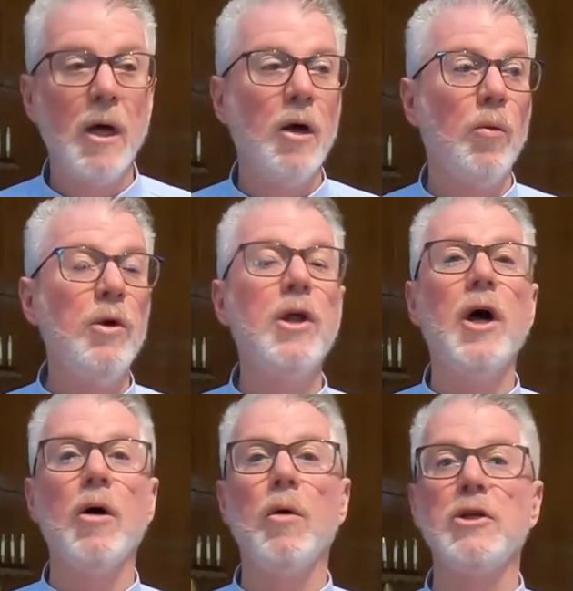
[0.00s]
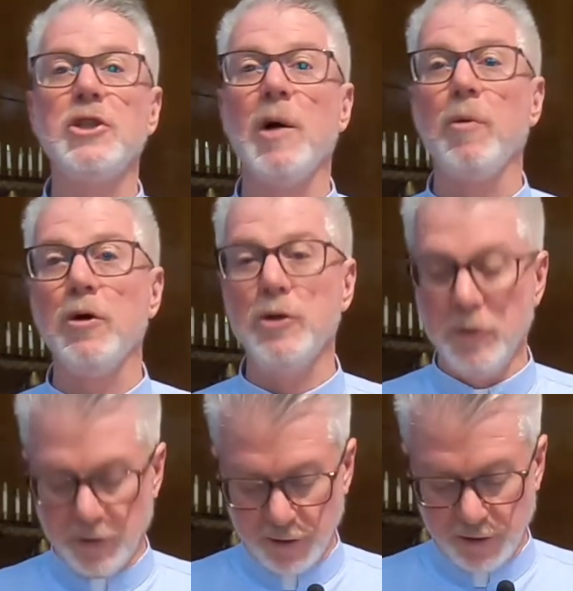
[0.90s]
We know a shepherd
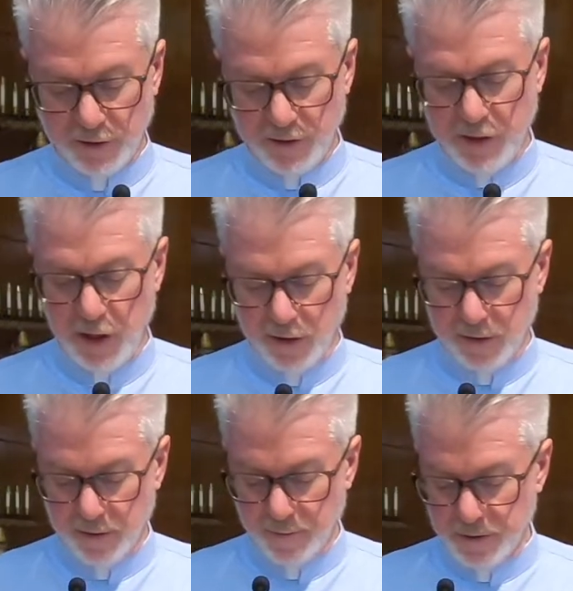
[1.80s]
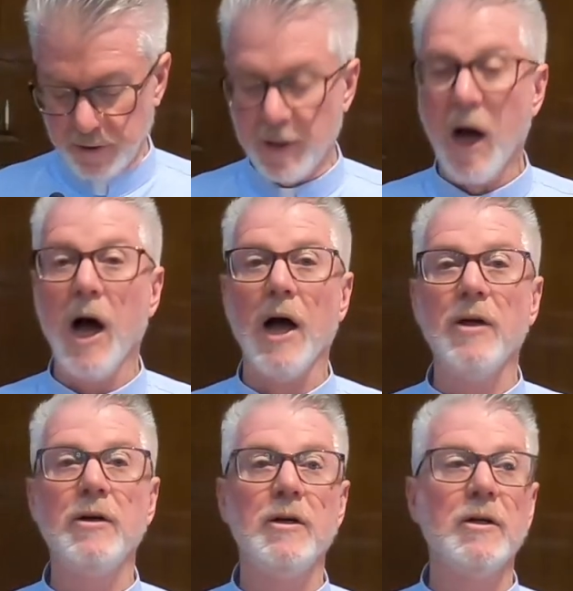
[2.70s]
uses a stick to
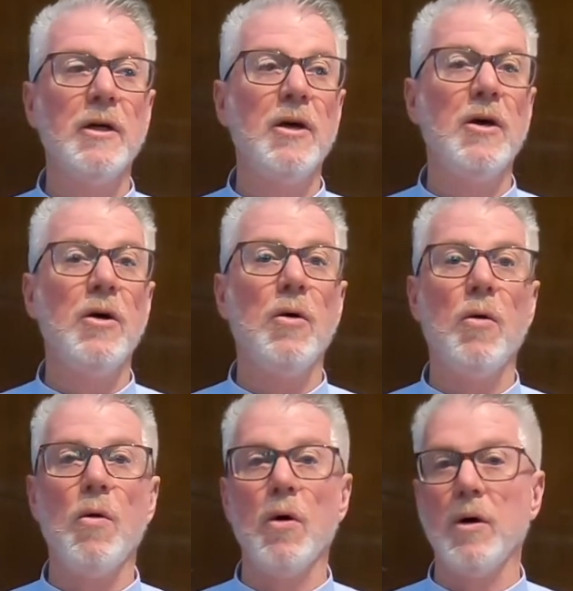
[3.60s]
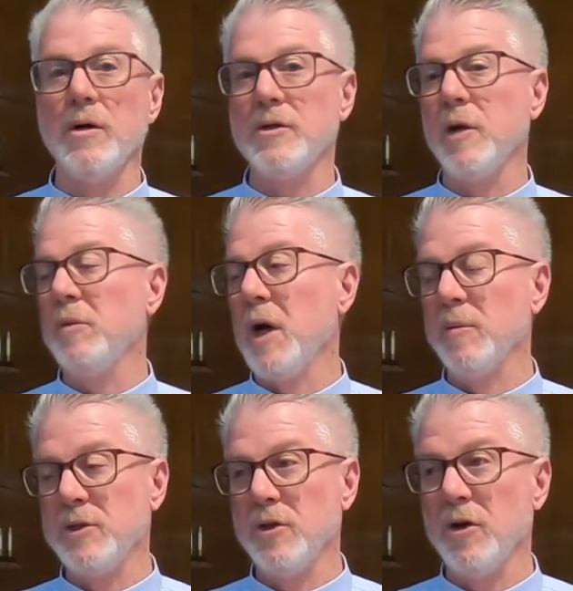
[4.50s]
guide or
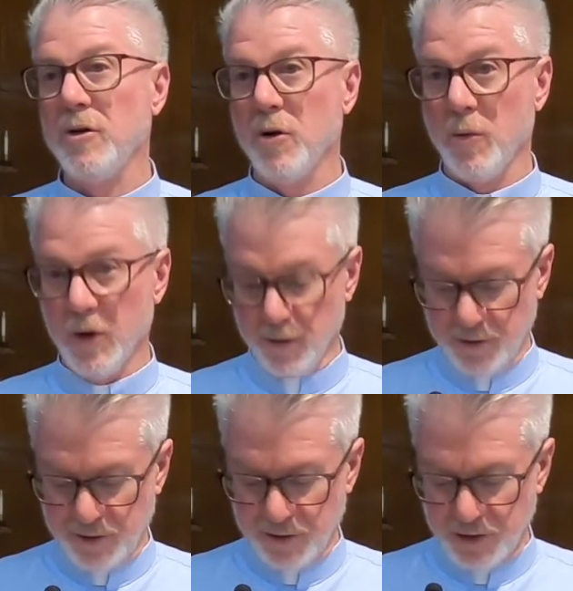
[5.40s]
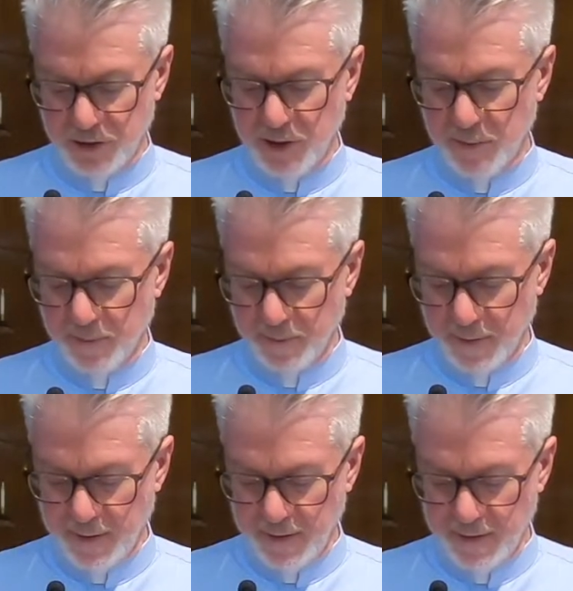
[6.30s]
sometimes coerce the sheep.
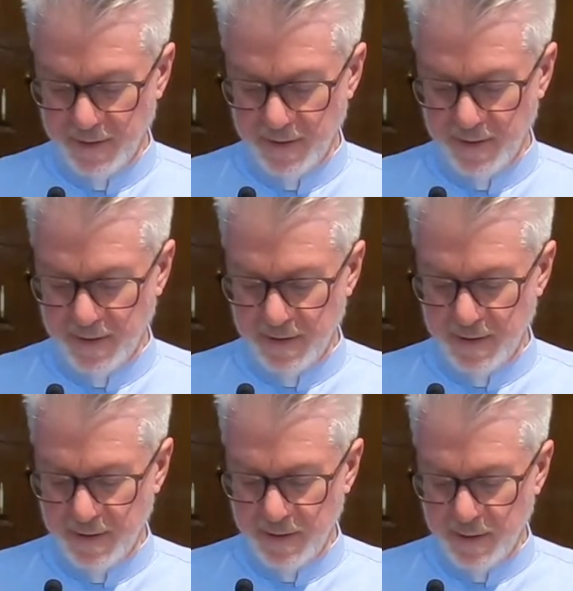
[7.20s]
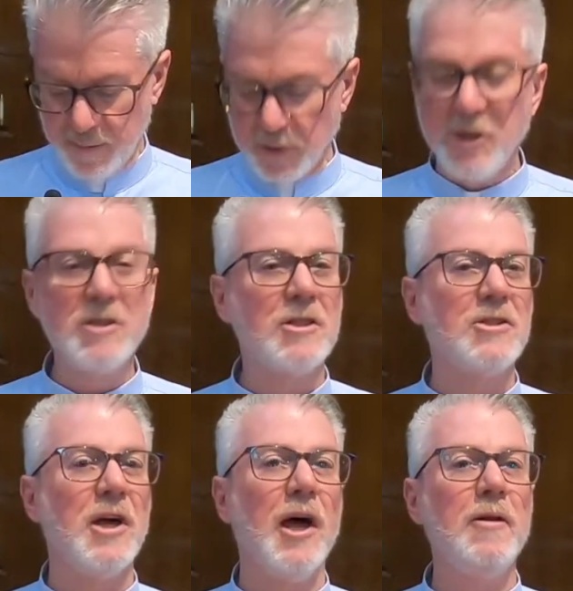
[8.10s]
But Jesus
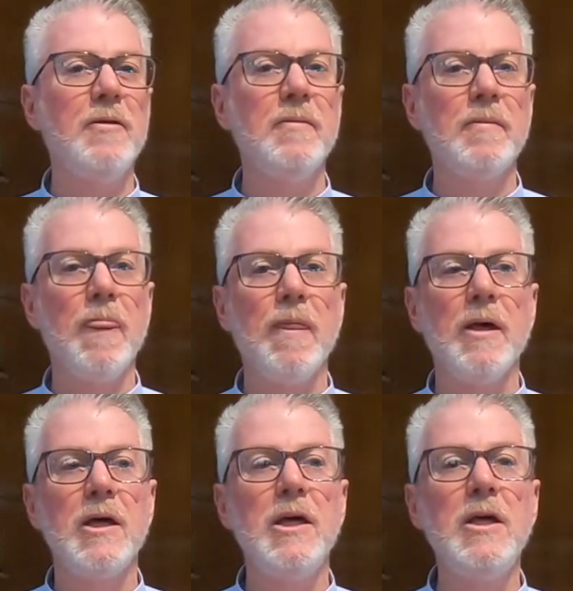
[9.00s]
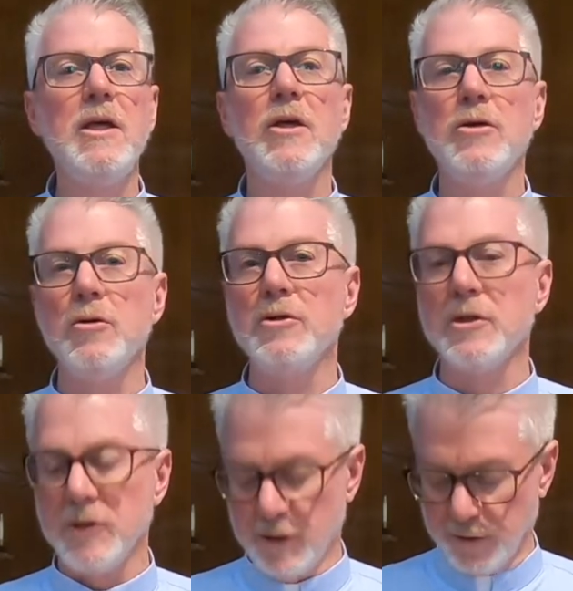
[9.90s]
said he
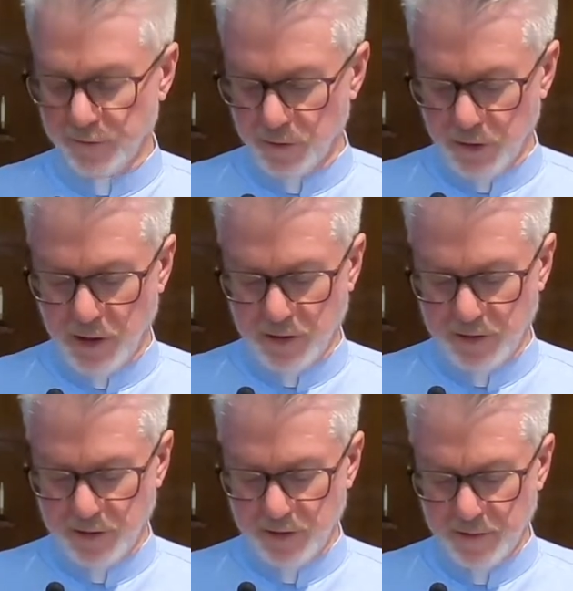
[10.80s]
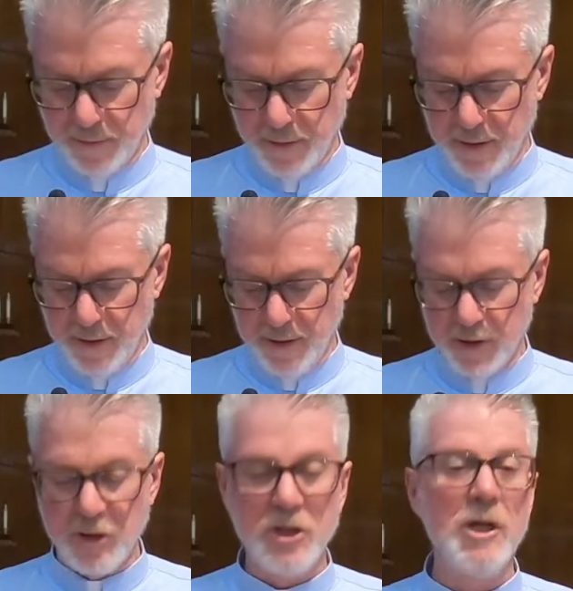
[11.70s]
uses his voice.
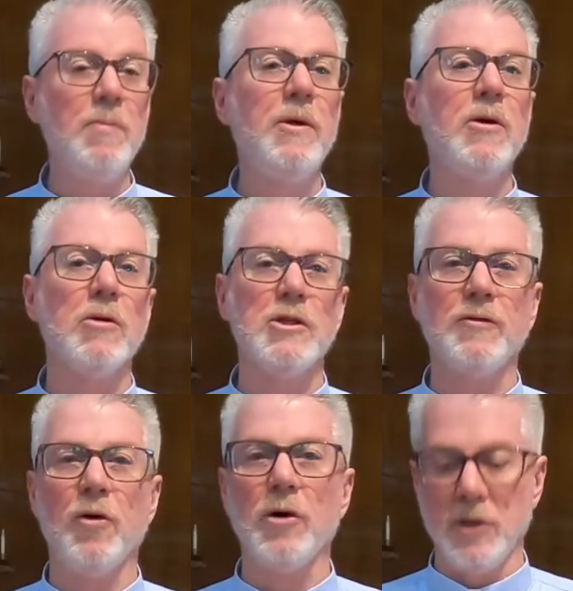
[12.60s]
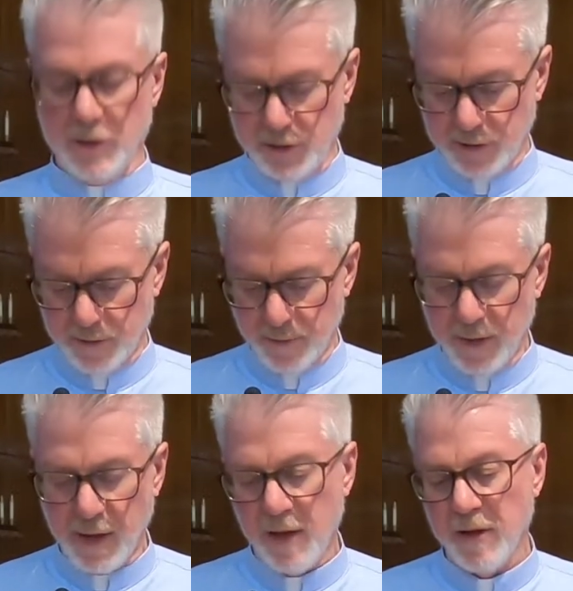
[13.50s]
The sheep hear his voice
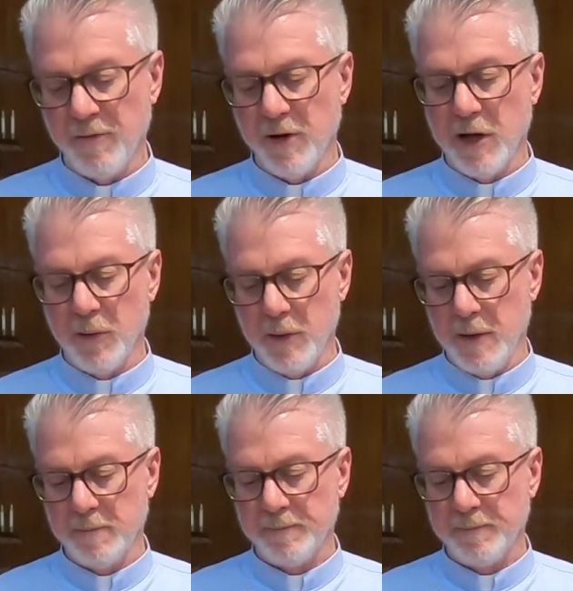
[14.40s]
and they follow him.